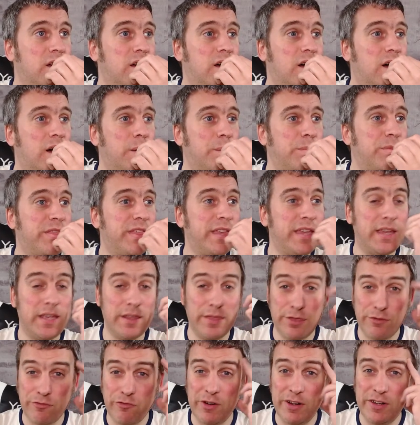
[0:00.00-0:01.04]

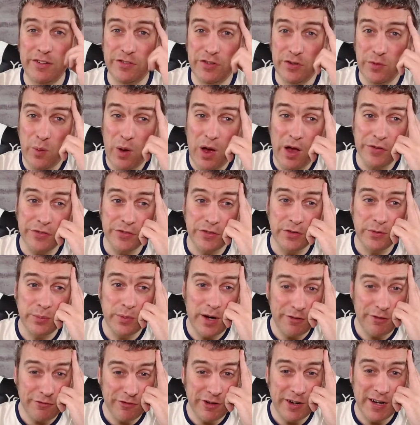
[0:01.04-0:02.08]
3-2 Arsenal.
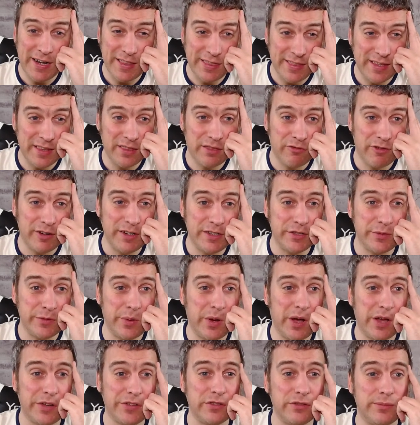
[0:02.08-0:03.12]
I really think 3-2
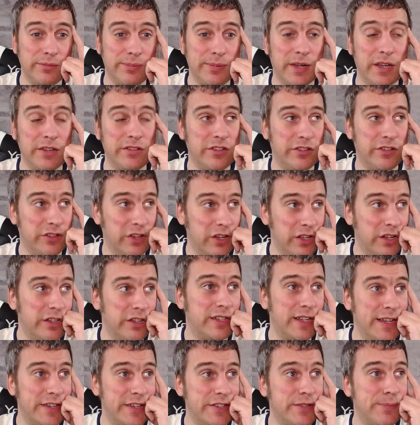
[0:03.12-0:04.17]
Arsenal, because as good as
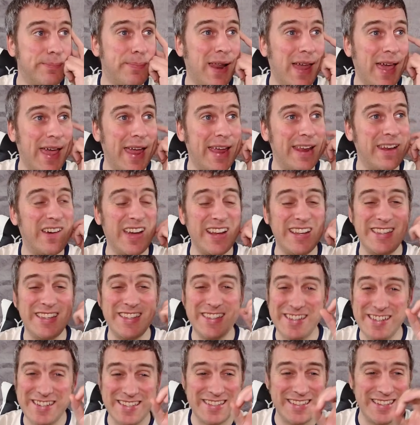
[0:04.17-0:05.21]
Leeds are playing, I
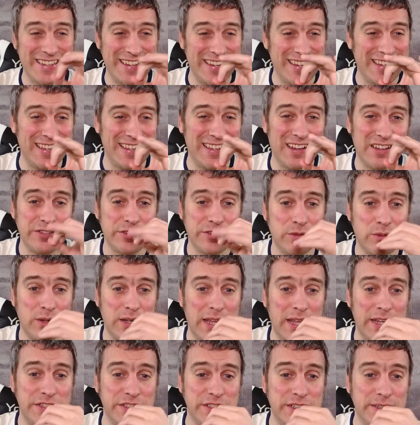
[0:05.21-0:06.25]
just think Arsenal will
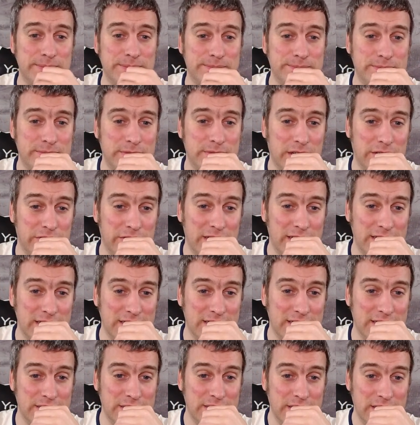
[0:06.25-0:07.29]
edge it. I really
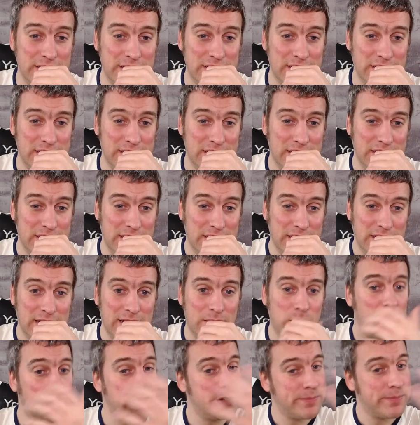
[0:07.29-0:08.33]
do.
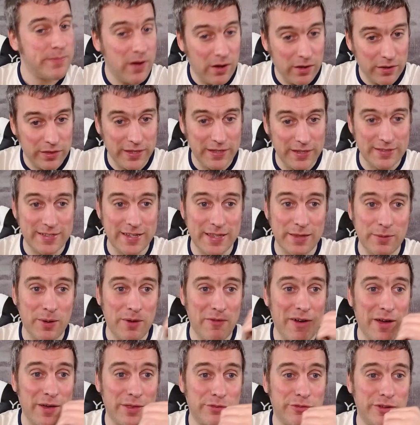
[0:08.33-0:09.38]
Whereas Mark thinks the other way
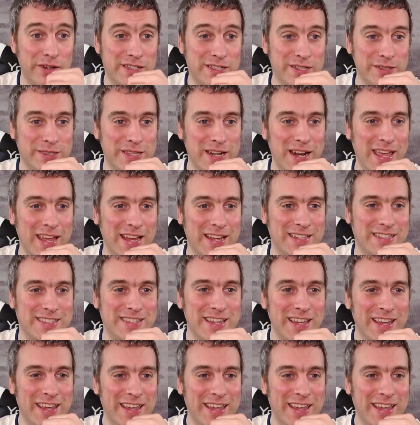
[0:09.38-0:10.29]
around, 3-2 to Leeds.